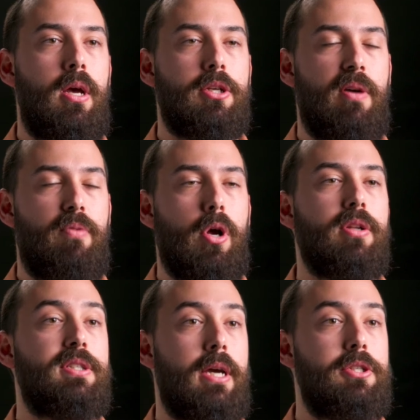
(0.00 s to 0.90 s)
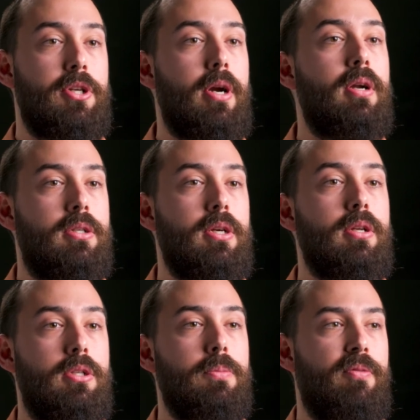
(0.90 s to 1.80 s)
a software called Sicer
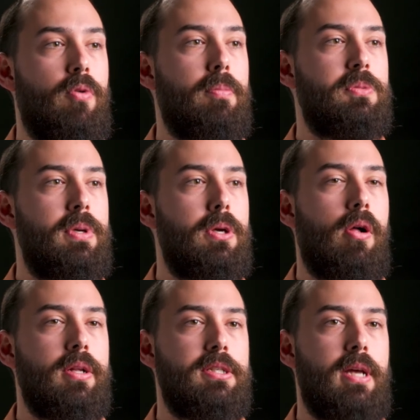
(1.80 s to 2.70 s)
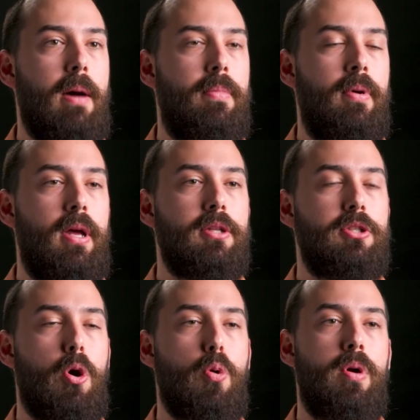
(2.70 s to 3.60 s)
to perform this peak calling step. And
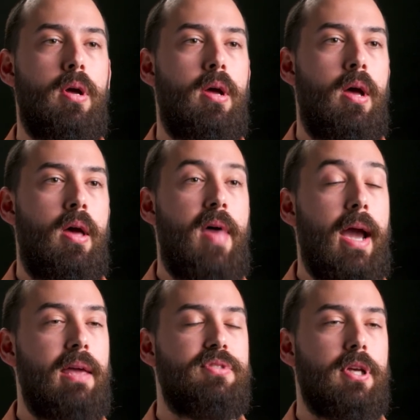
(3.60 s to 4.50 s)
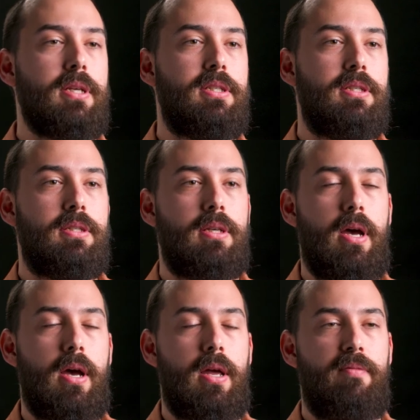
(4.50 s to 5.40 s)
so that gives us
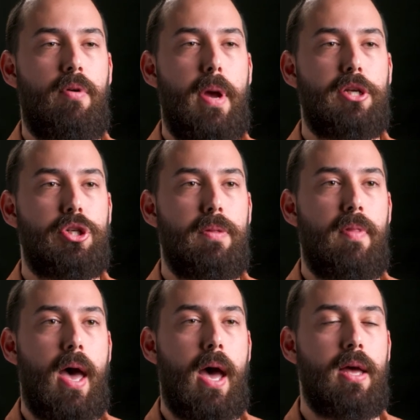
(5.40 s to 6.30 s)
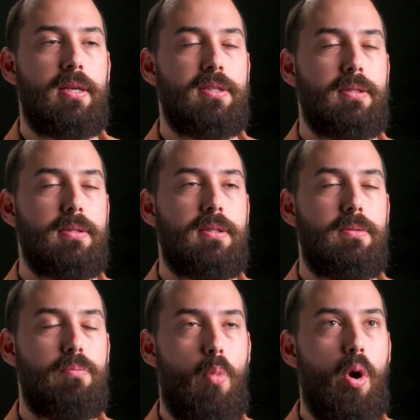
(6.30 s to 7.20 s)
information that is in
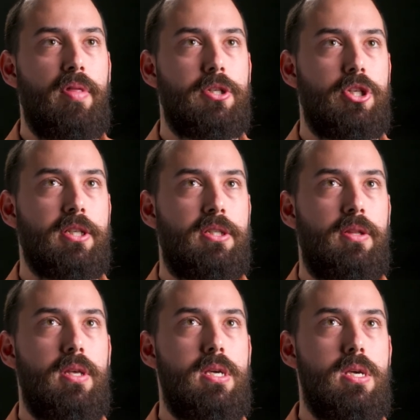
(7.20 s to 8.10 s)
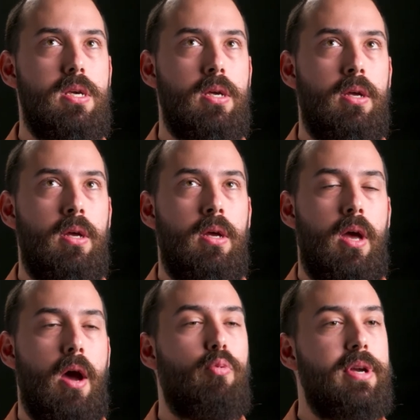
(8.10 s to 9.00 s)
more than just the
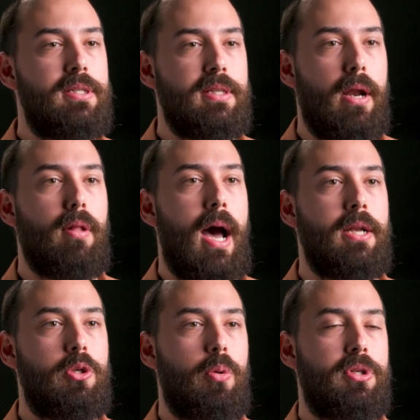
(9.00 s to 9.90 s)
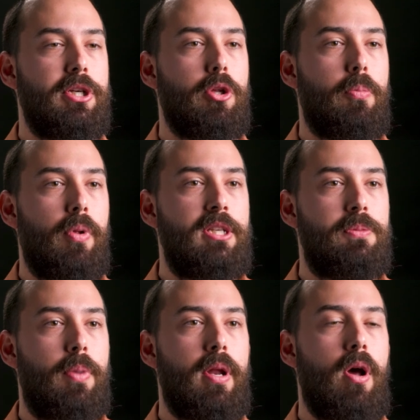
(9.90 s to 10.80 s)
reads that align to a particular place,
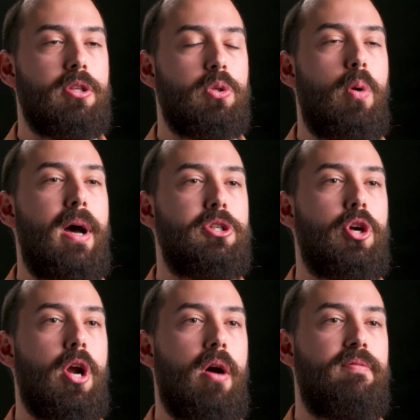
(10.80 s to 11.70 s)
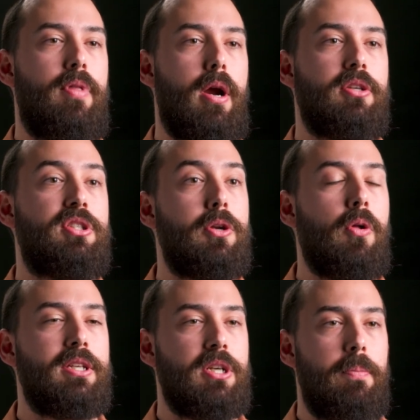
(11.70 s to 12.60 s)
but also a measure of their
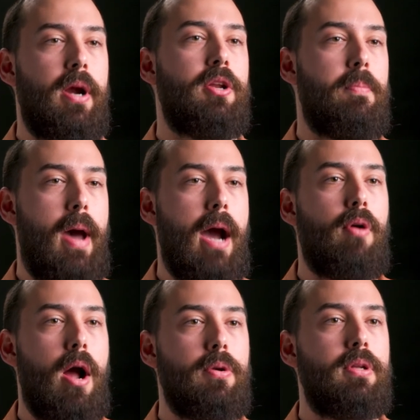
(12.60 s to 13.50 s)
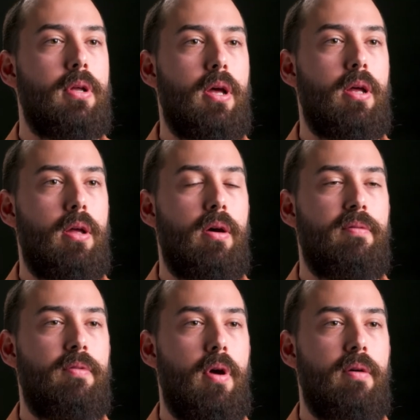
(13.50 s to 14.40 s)
signal as compared to the background of